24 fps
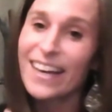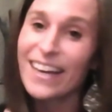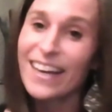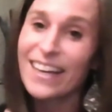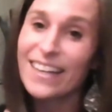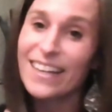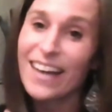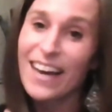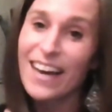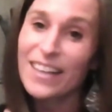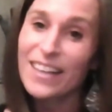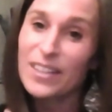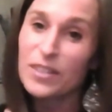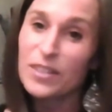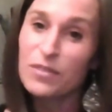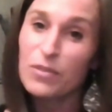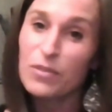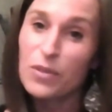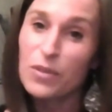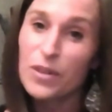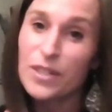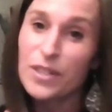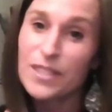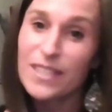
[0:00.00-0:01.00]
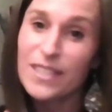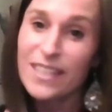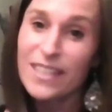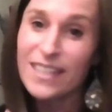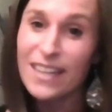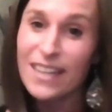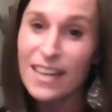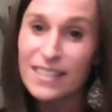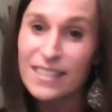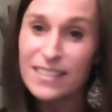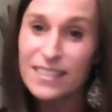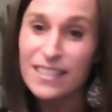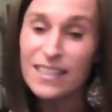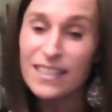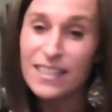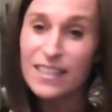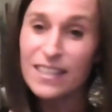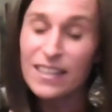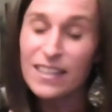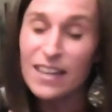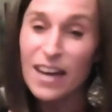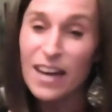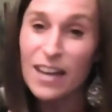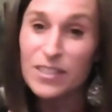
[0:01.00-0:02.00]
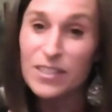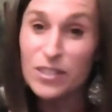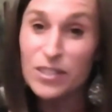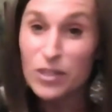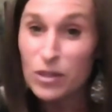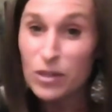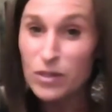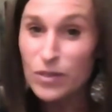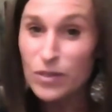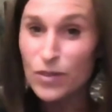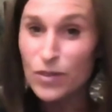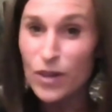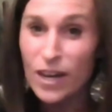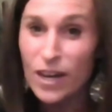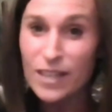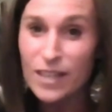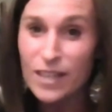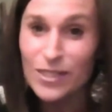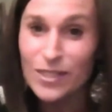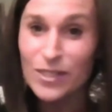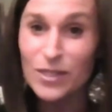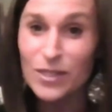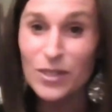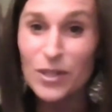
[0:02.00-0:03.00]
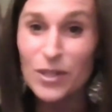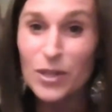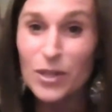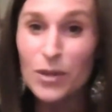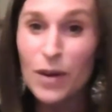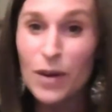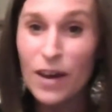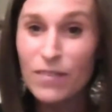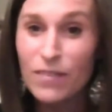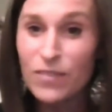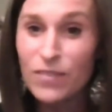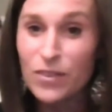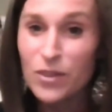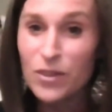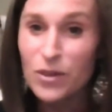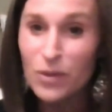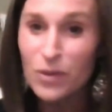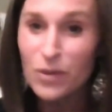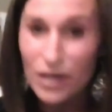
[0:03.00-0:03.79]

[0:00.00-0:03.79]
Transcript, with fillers: And I look forward to connecting uh, to those of you guys who have further